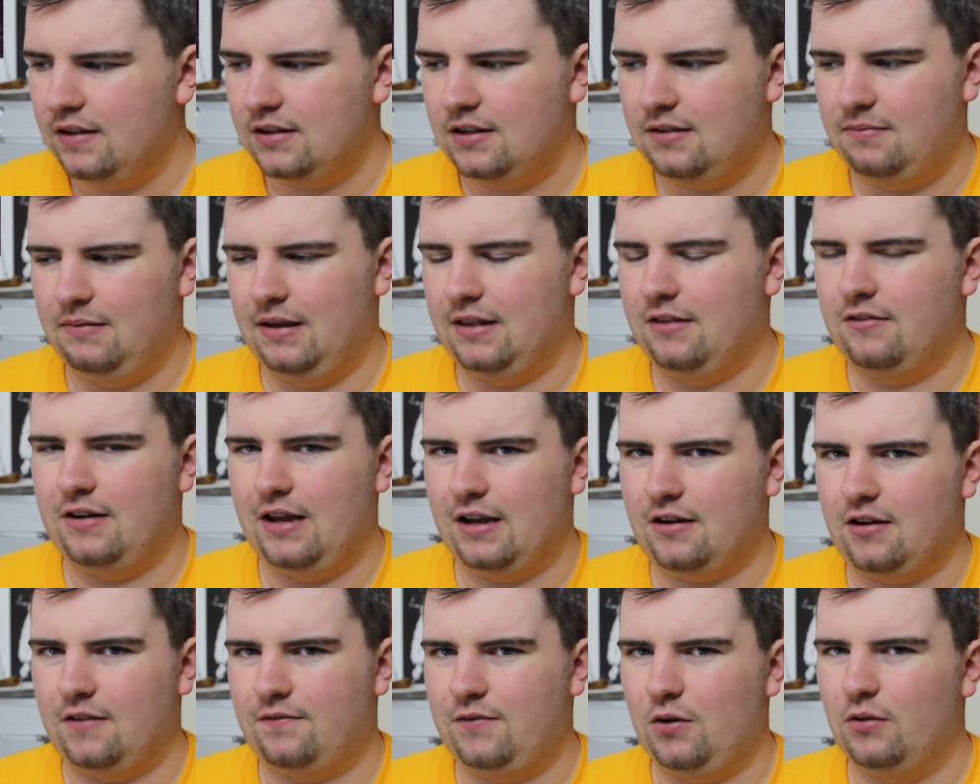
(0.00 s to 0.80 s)
to make the
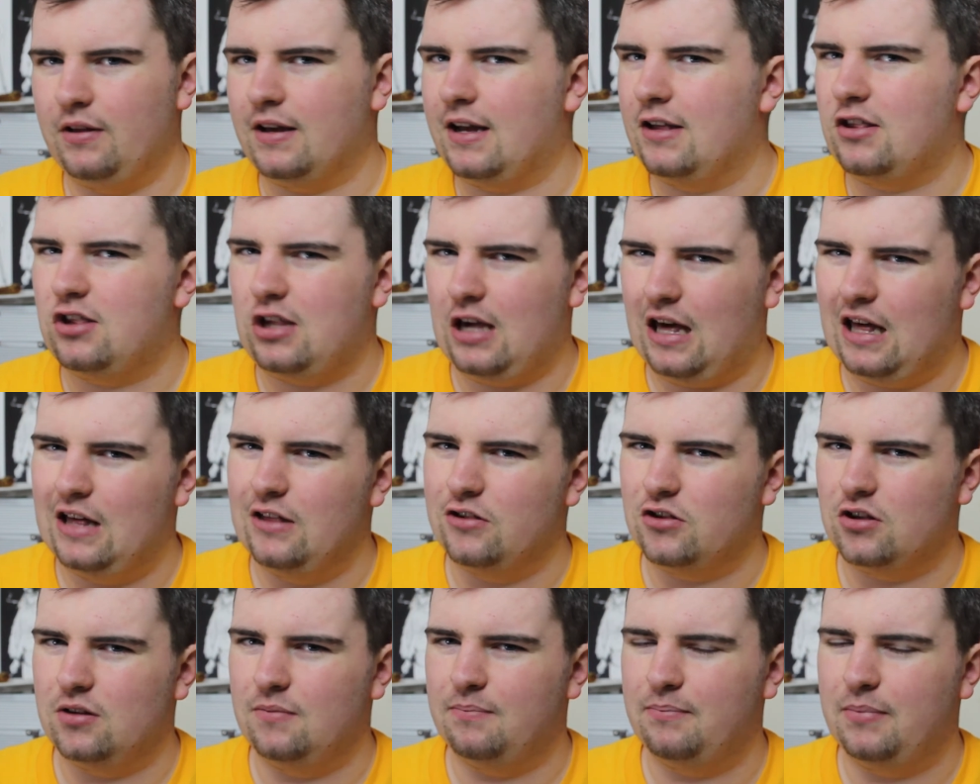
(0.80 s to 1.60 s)
record feel like a
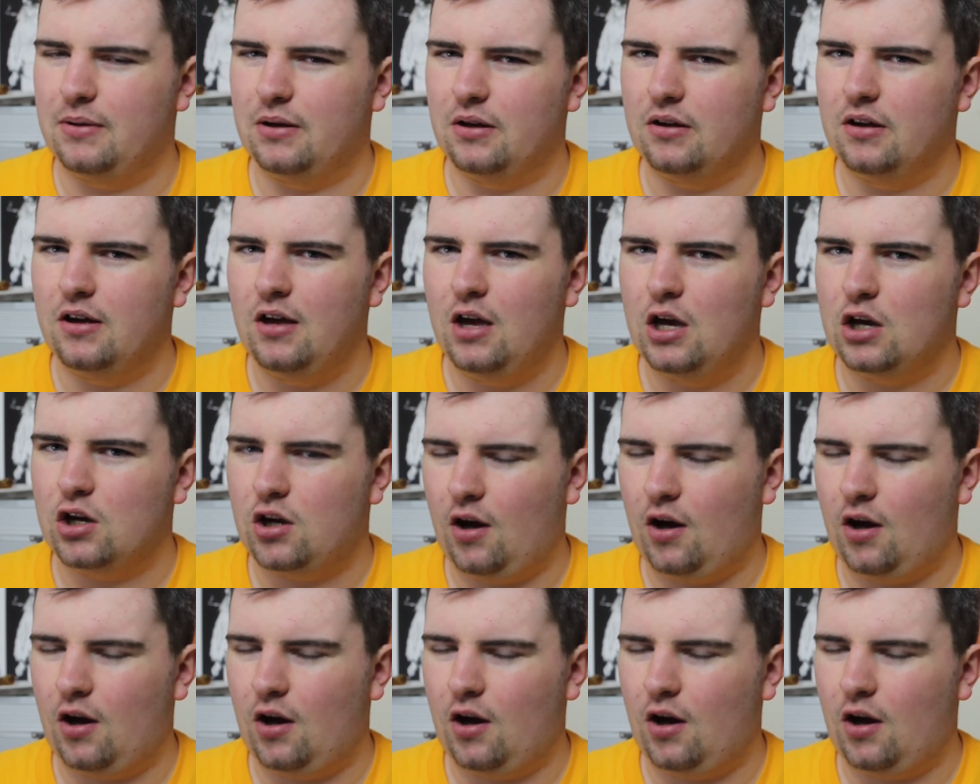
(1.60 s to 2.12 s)
challenging but